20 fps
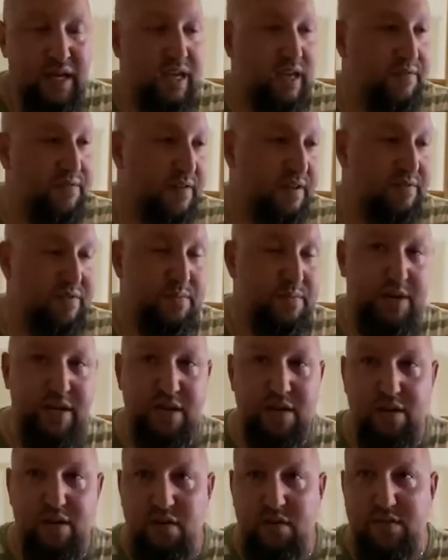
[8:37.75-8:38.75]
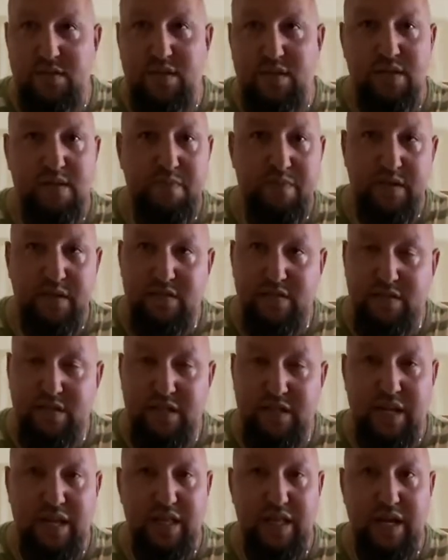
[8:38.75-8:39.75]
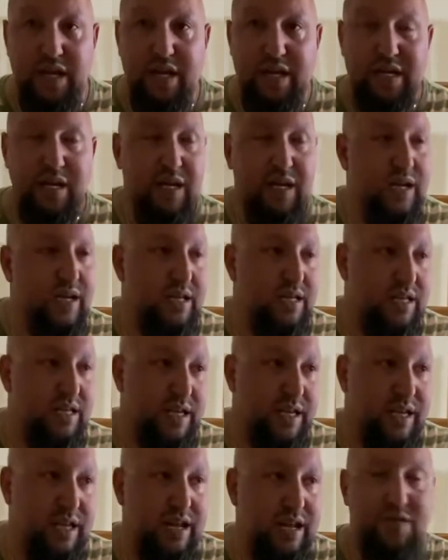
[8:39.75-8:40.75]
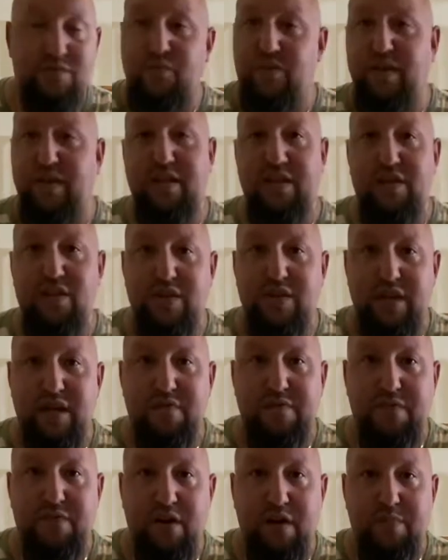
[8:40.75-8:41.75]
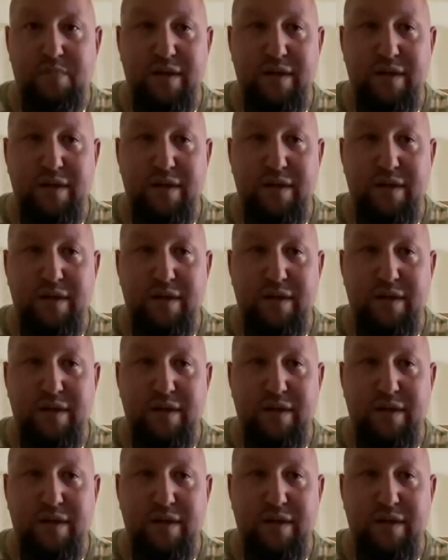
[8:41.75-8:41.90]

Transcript: If everybody goes to the business that they like, you get a $20 gift card.